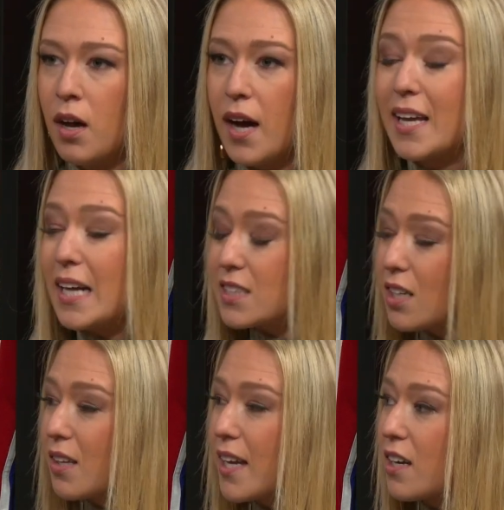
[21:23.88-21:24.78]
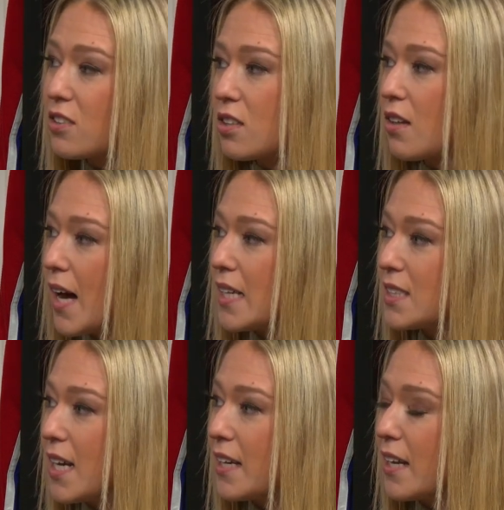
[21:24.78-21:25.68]
Against the Lakers in the
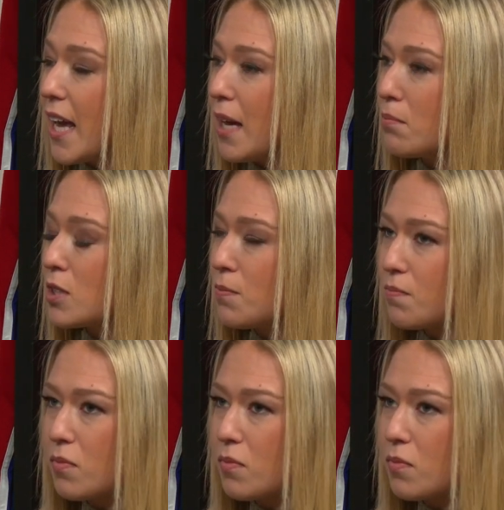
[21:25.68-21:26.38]
last 10 games,